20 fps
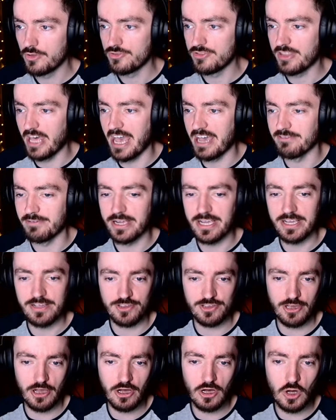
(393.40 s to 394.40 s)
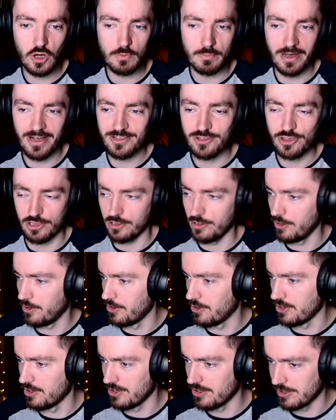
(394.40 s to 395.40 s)
There is so much
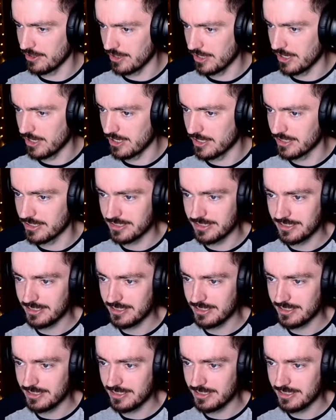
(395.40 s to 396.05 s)
lore.